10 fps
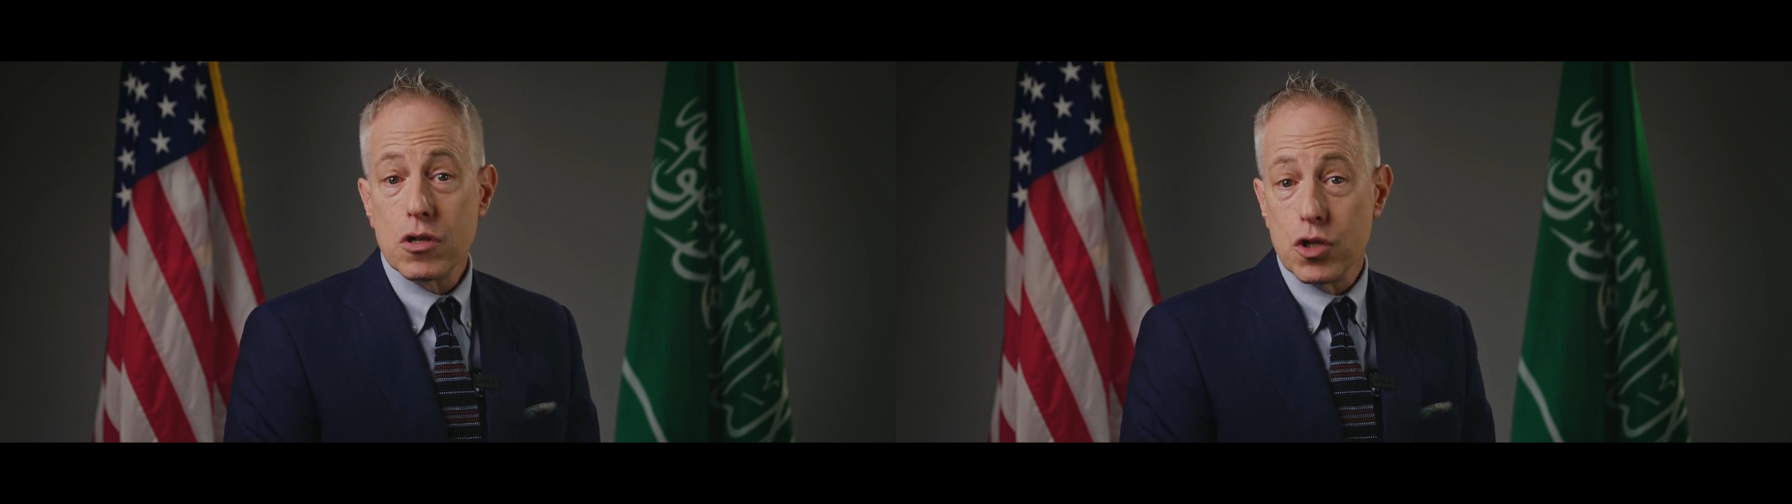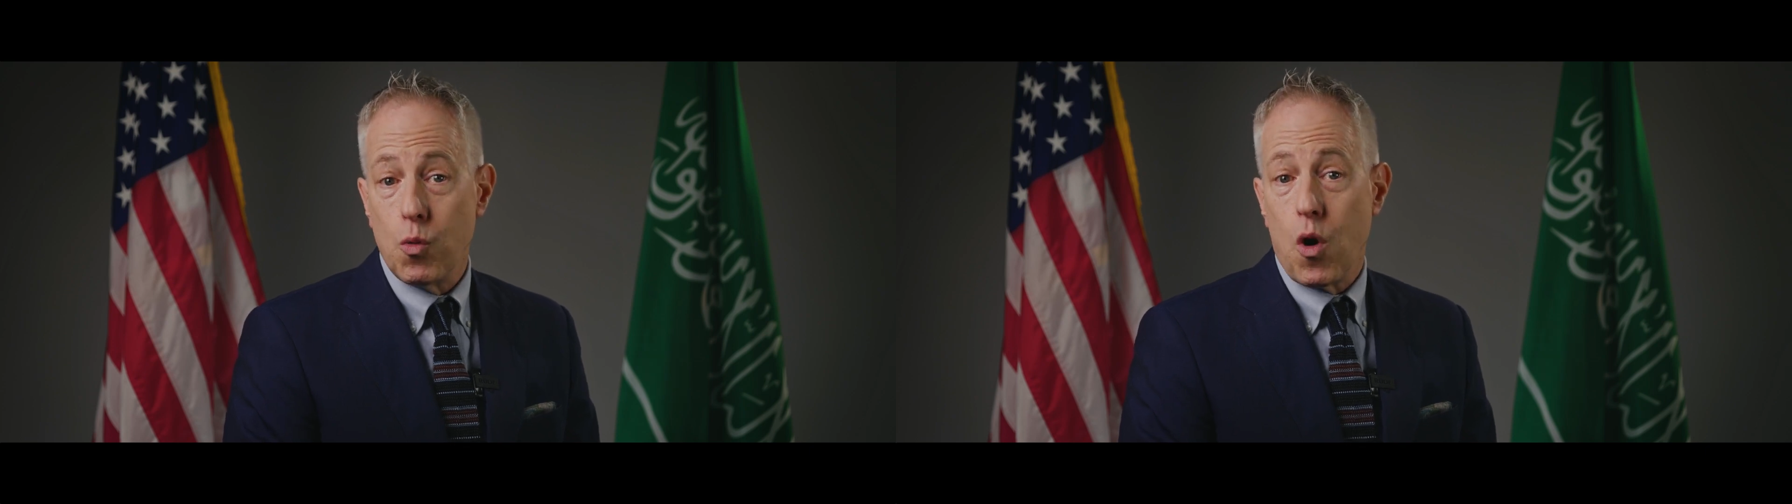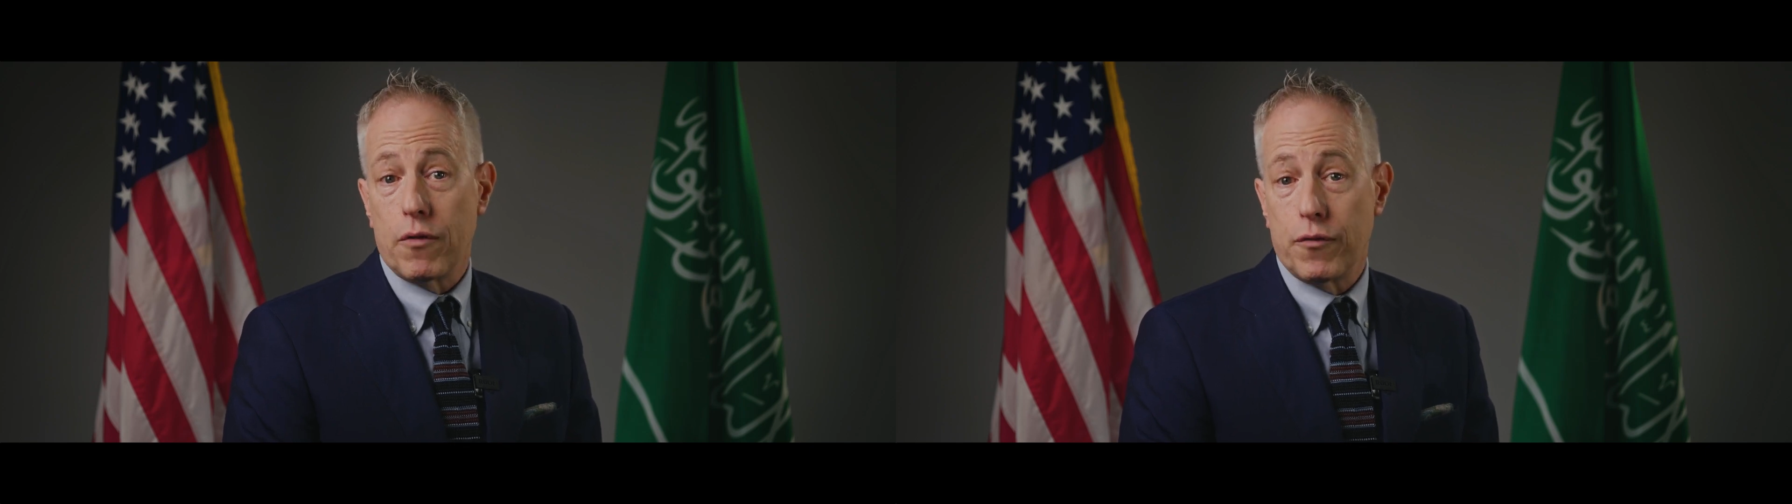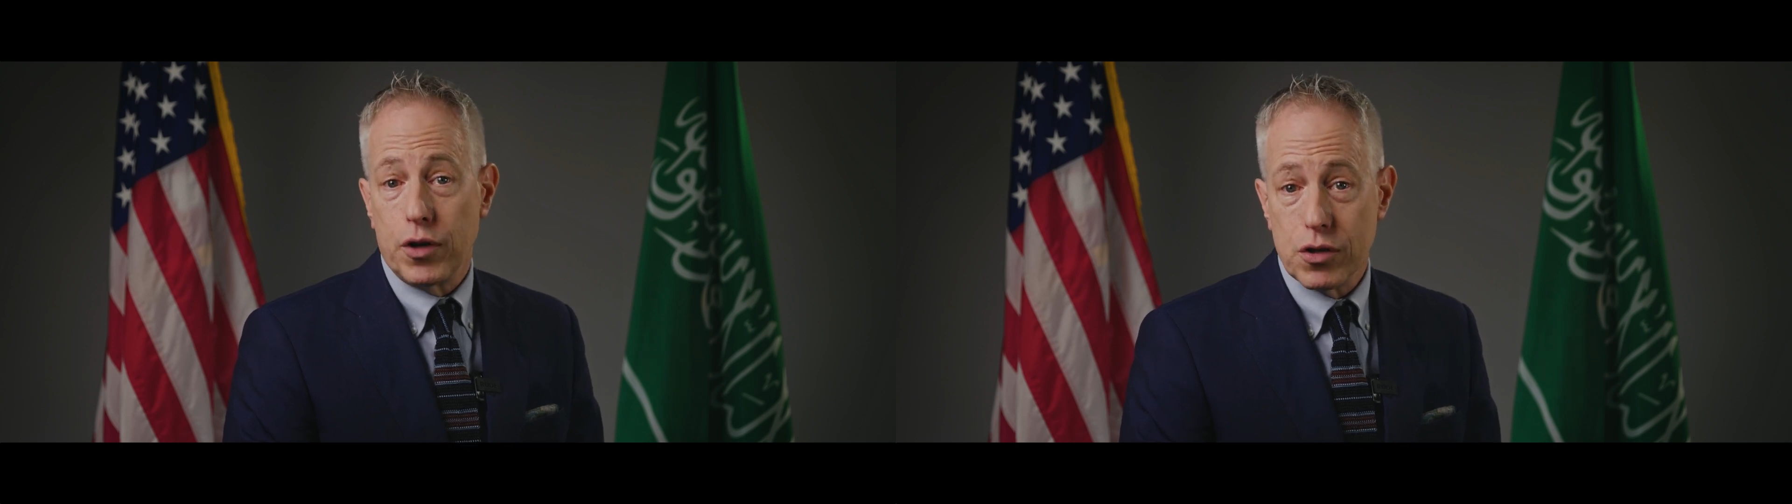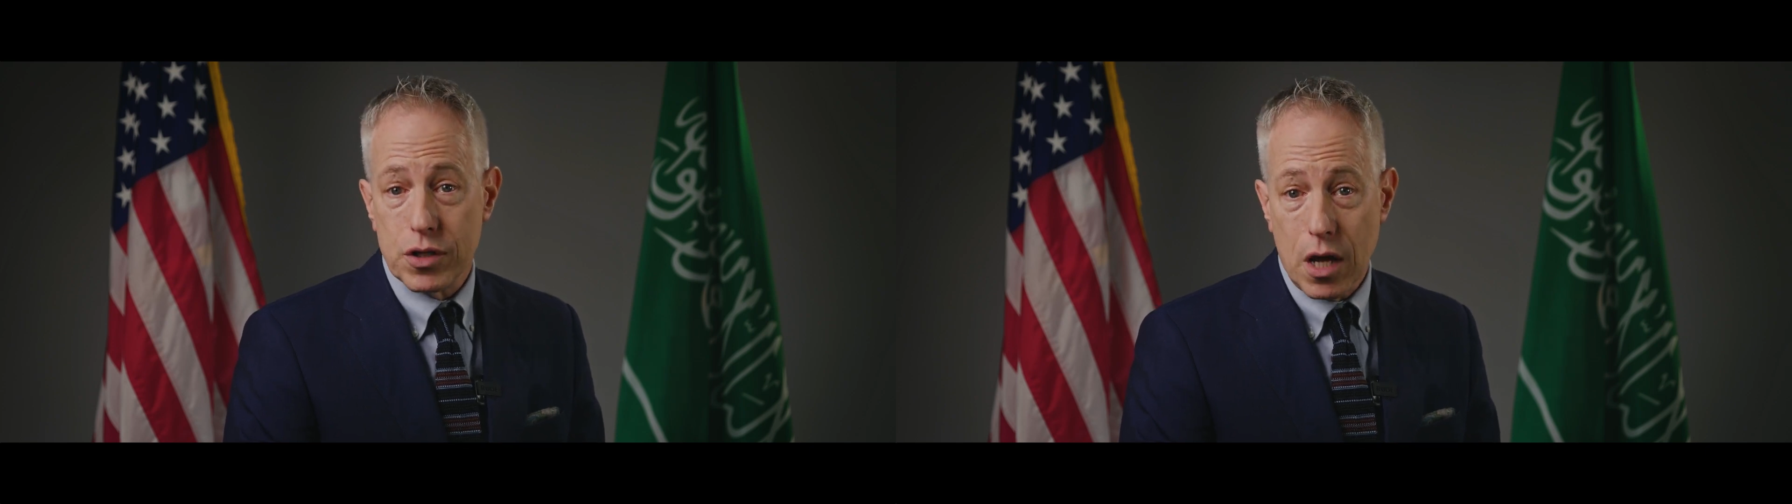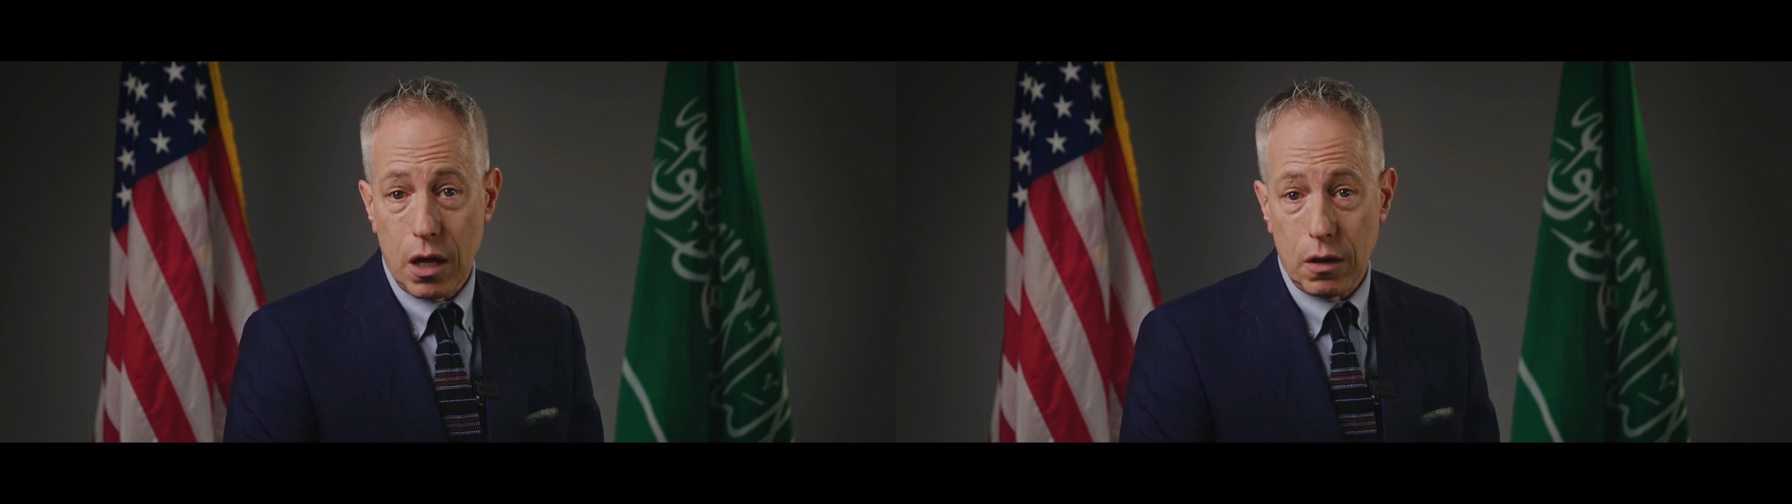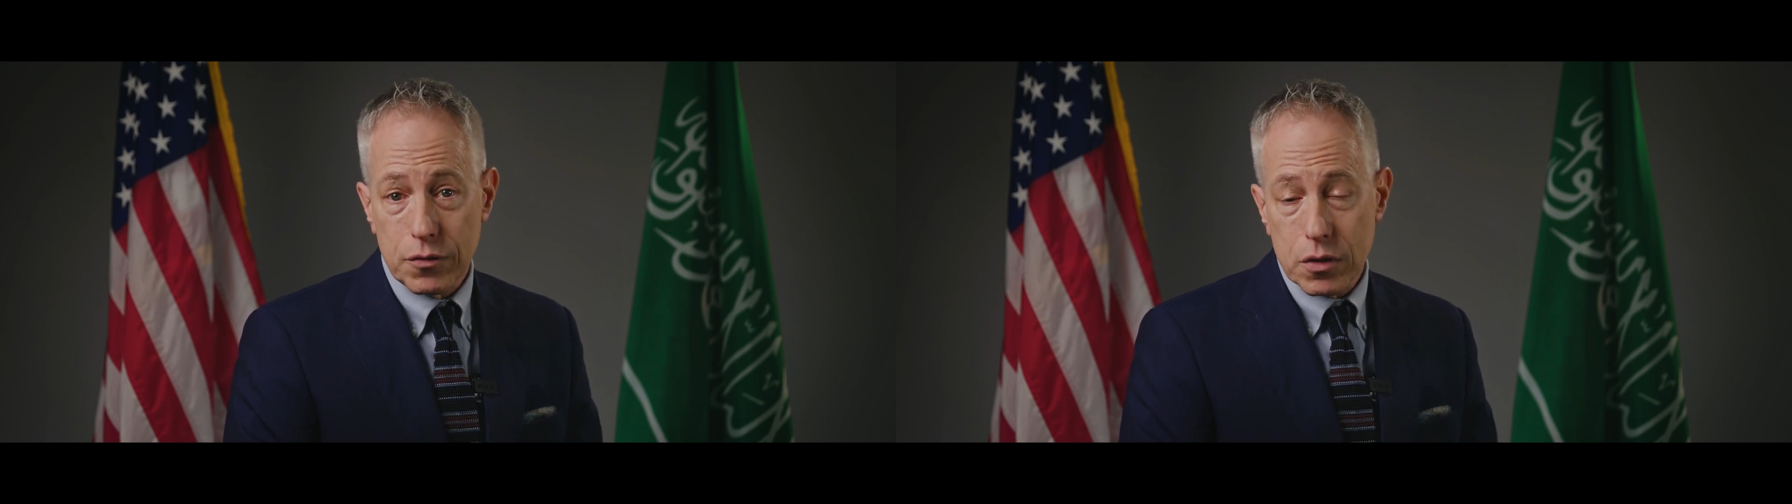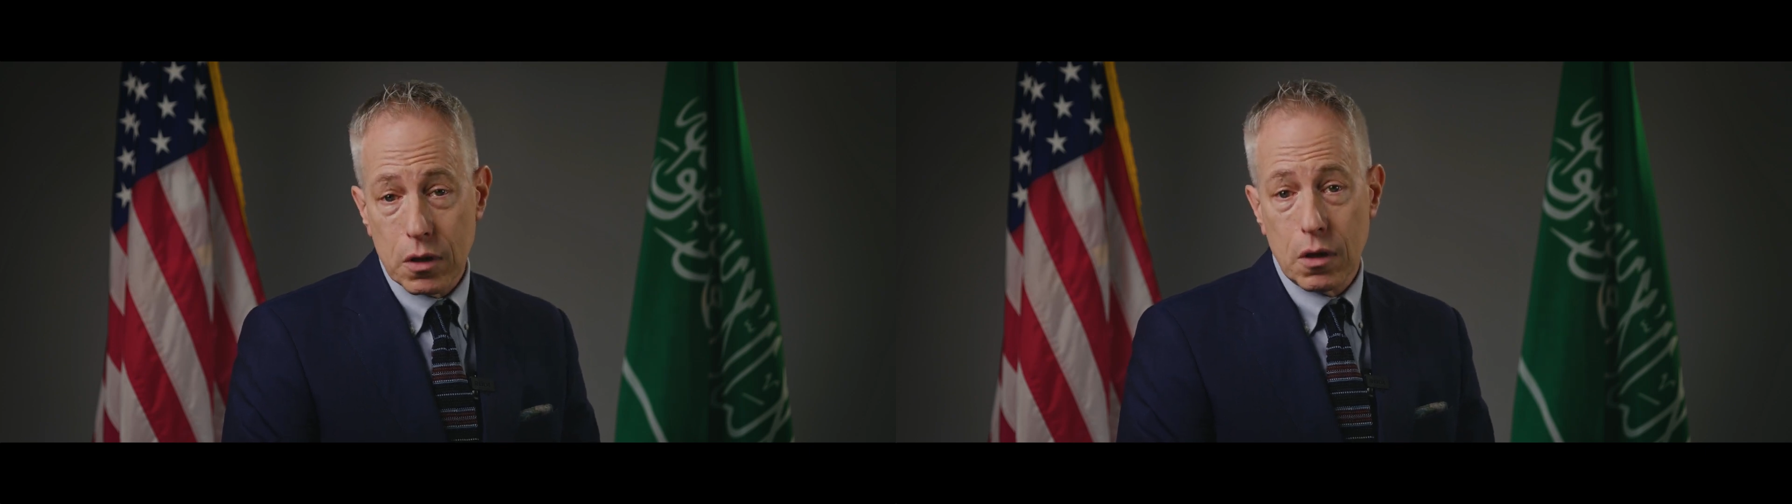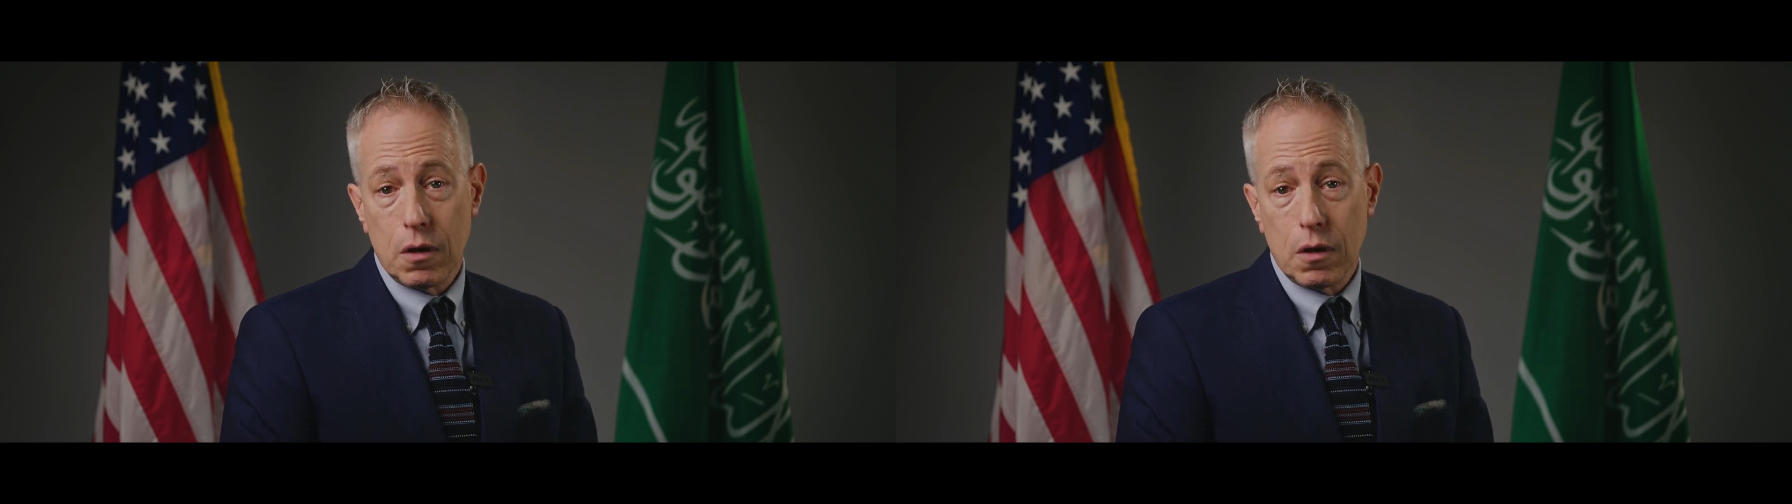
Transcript: you want for yourselves,